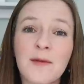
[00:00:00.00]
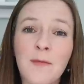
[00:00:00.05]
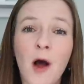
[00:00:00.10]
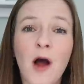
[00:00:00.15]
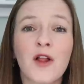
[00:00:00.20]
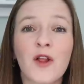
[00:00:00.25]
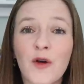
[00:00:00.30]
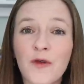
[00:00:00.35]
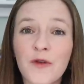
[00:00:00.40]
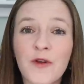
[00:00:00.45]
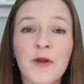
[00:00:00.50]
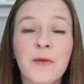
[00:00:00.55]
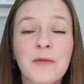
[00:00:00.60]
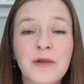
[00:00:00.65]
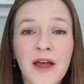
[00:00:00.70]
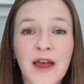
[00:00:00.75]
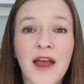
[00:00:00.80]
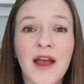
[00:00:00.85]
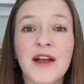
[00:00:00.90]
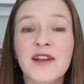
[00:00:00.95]
them all over the
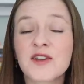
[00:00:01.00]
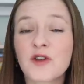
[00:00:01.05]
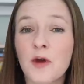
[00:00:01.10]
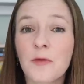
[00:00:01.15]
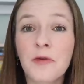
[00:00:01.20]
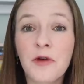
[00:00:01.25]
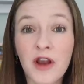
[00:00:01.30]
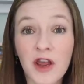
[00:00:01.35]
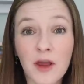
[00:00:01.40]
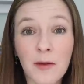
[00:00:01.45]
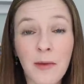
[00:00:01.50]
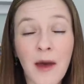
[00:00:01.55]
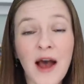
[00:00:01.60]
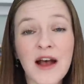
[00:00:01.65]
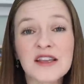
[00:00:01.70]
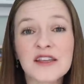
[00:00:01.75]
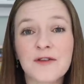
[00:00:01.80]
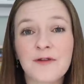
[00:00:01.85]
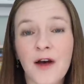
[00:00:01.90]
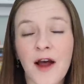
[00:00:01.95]
place or putting a
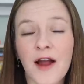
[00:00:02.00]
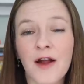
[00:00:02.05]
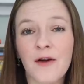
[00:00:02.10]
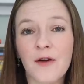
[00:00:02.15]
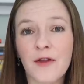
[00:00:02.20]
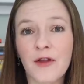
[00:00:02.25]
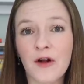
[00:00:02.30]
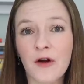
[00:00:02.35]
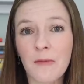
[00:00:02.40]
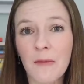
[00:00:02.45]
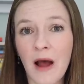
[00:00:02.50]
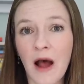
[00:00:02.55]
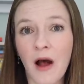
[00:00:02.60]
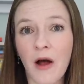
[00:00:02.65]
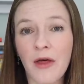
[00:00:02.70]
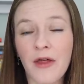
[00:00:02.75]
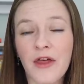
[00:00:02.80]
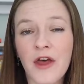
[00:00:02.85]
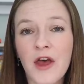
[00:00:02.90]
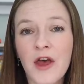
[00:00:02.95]
pacifier in their
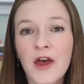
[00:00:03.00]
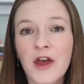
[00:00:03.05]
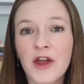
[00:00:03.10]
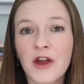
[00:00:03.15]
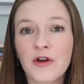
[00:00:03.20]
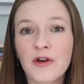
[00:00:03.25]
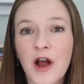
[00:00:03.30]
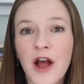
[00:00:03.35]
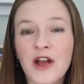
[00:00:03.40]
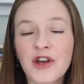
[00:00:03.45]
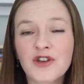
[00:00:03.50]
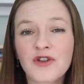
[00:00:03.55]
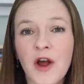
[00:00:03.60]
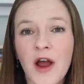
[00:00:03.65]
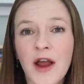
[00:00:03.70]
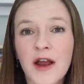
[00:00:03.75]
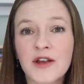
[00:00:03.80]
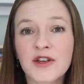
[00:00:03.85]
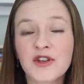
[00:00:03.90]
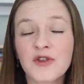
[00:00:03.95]
mouth. You're not
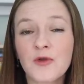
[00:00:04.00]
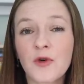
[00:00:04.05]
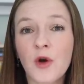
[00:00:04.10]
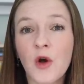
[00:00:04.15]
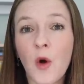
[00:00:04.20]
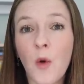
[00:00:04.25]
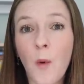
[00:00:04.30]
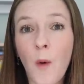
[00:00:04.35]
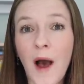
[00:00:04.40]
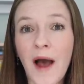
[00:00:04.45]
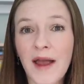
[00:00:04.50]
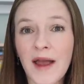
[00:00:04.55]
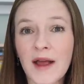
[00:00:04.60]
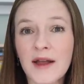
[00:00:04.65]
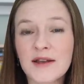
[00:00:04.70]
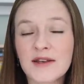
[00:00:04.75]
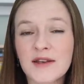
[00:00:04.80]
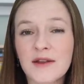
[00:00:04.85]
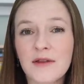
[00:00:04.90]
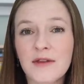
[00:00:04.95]
trying to
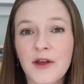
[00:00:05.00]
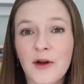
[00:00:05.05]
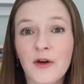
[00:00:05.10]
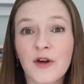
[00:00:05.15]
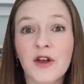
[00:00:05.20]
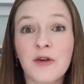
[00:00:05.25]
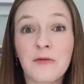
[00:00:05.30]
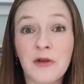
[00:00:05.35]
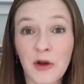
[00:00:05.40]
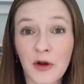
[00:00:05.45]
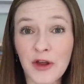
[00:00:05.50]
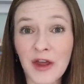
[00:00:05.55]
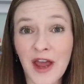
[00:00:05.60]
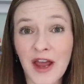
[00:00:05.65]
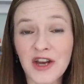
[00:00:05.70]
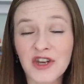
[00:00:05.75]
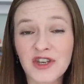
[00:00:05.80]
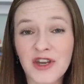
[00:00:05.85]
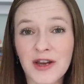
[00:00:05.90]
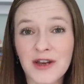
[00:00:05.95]
quiet their
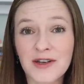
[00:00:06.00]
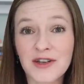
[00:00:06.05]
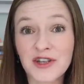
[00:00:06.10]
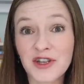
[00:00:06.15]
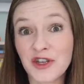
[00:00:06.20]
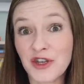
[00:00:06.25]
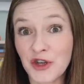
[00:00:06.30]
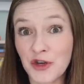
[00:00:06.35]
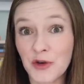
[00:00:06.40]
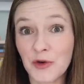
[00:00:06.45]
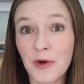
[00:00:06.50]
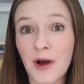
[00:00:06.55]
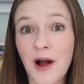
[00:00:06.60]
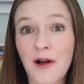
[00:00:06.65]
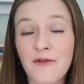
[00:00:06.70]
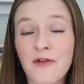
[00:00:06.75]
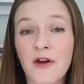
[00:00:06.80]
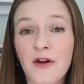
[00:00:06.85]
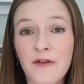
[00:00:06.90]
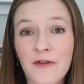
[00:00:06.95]
communication to you
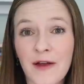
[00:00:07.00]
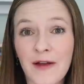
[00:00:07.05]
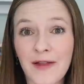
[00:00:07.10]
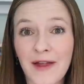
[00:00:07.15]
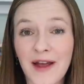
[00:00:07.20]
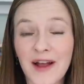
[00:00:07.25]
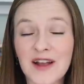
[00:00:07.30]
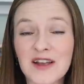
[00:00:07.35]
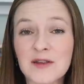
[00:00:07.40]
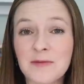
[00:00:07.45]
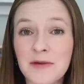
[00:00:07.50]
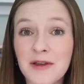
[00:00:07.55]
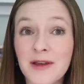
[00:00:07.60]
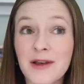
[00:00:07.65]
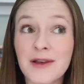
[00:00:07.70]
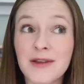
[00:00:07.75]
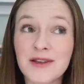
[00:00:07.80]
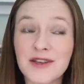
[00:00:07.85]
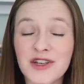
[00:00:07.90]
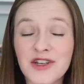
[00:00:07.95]
of their feelings
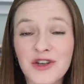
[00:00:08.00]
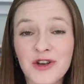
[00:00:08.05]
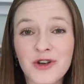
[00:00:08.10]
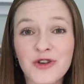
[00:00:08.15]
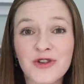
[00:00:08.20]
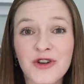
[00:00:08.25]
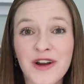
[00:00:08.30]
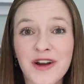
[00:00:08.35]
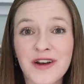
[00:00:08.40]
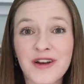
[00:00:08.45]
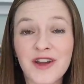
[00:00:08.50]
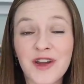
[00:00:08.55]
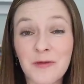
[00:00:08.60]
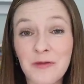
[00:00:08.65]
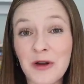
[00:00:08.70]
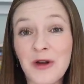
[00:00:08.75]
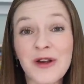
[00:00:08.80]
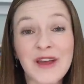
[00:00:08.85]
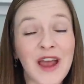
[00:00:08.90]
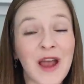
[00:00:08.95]
because children
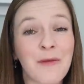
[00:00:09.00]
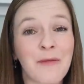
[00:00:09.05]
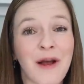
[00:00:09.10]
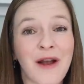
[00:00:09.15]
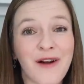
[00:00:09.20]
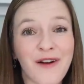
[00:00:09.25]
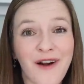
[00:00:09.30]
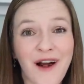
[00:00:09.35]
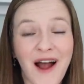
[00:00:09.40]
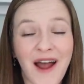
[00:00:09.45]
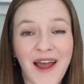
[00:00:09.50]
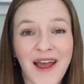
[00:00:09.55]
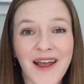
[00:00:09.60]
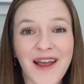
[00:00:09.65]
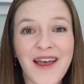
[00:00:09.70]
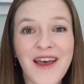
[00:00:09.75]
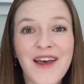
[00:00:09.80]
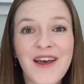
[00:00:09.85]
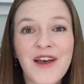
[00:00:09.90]
communicate by crying.